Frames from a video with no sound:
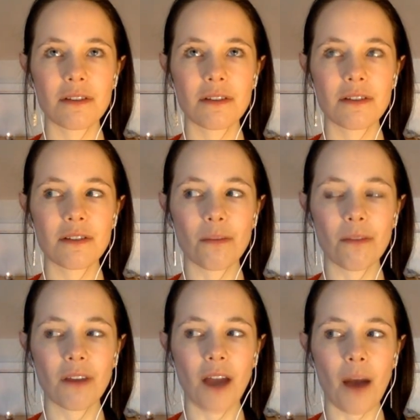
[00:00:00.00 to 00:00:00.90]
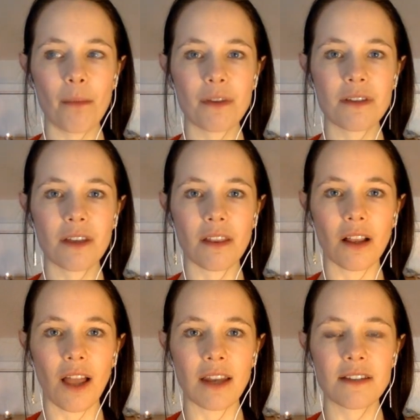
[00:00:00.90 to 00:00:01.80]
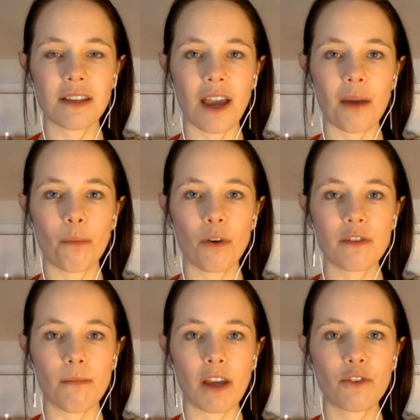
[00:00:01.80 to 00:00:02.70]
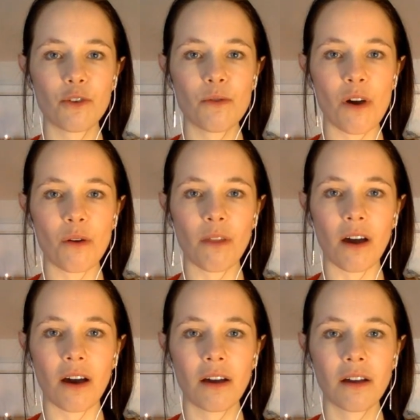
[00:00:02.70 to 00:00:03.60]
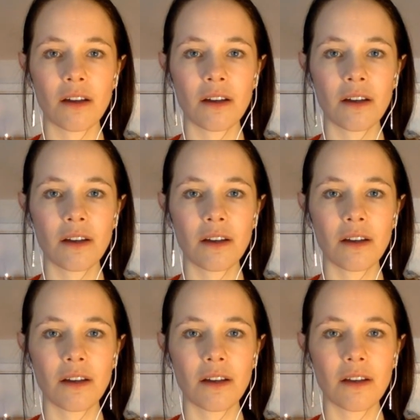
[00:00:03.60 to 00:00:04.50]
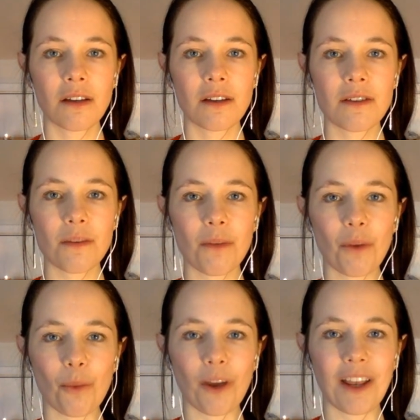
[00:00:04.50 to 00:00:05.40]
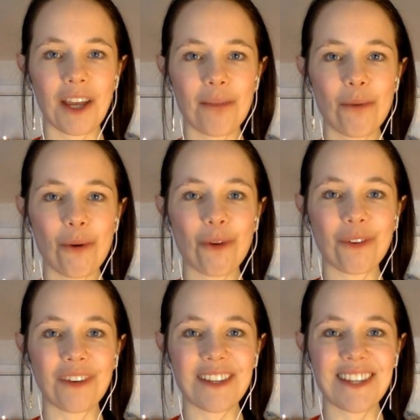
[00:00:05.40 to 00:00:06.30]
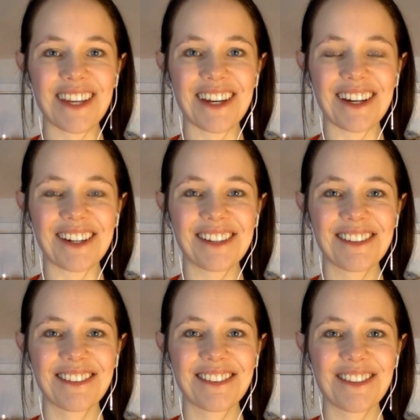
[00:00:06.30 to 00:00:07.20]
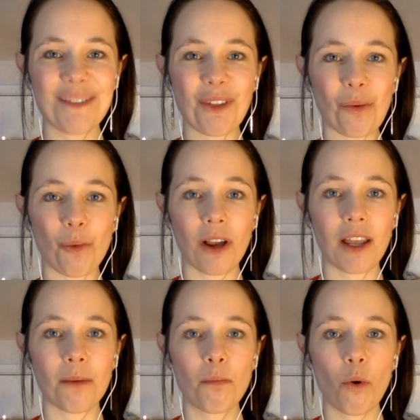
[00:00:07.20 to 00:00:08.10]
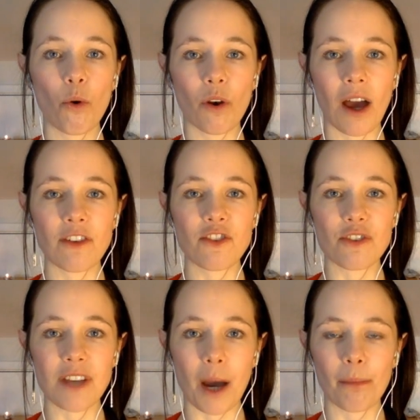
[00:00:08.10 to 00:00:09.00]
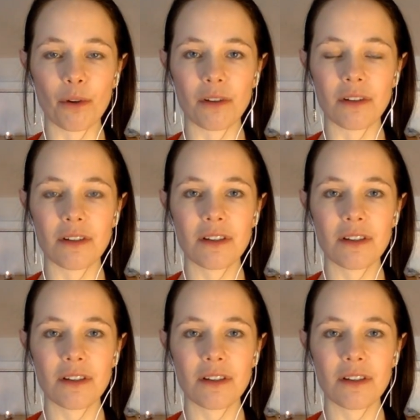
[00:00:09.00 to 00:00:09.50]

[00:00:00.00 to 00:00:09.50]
Something happens in the landscape which makes you know that something really important is here. Something really important has just happened.